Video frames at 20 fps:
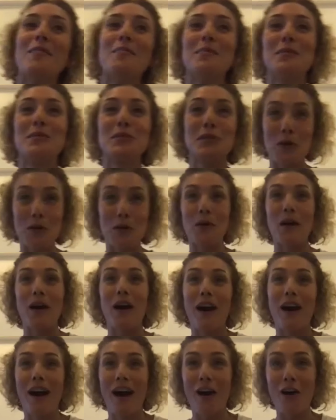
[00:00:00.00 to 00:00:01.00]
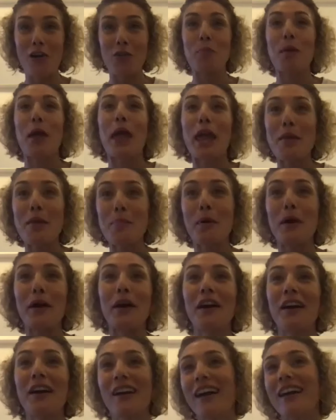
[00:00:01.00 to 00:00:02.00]
So on
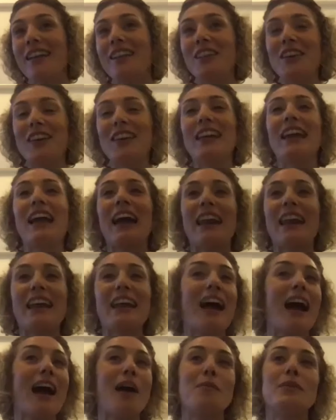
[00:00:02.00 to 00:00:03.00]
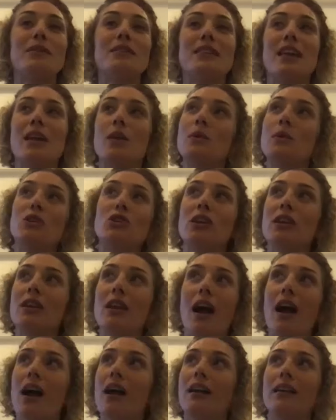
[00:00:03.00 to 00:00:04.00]
paper and looking at it, I would say we should
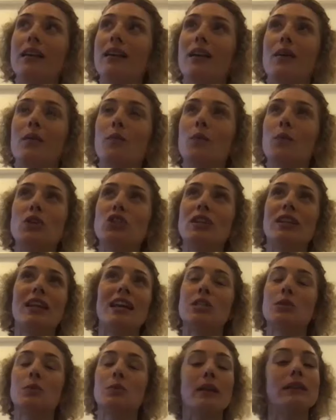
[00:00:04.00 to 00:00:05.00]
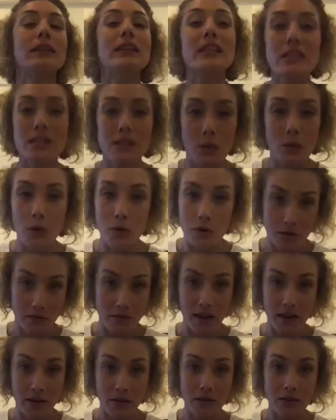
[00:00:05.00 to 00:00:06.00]
get to at least the
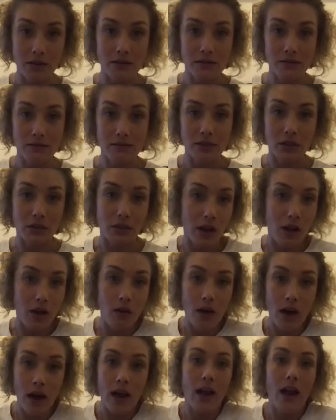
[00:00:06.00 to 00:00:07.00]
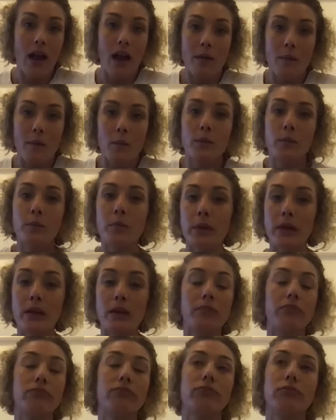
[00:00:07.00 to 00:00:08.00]
quarterfinal. You know, I would
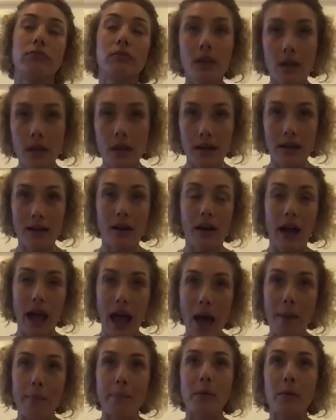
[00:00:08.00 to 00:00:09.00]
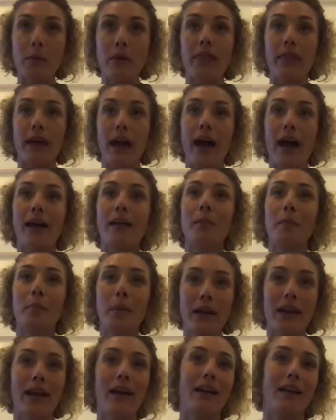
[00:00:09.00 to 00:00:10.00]
be happy with that,
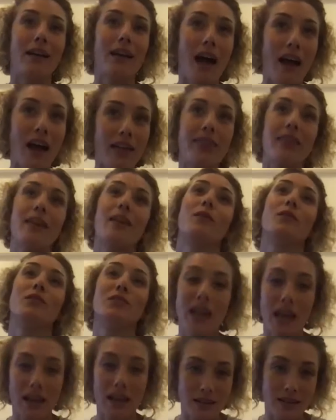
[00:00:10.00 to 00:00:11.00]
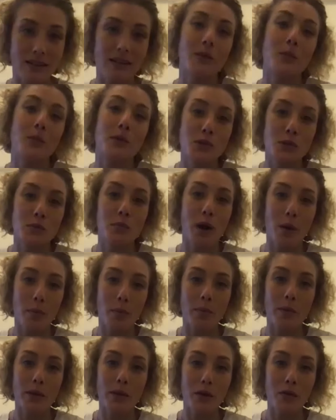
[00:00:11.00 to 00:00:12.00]
but I think technically we should
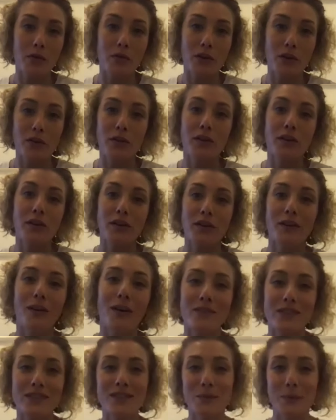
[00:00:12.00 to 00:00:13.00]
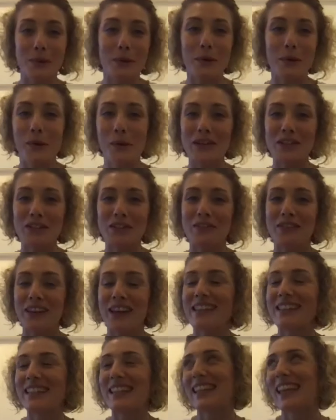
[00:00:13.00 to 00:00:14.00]
probably go further. You know, obviously we're Croatian
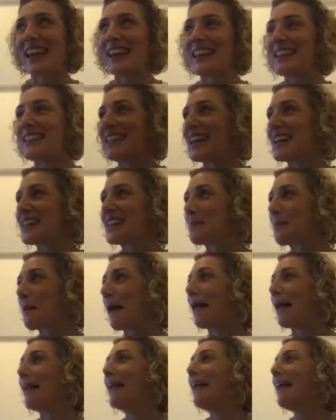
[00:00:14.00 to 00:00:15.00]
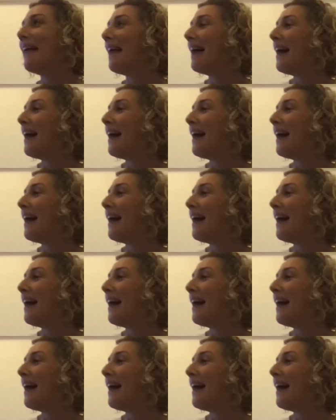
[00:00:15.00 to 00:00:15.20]
fans at the end of the day as well.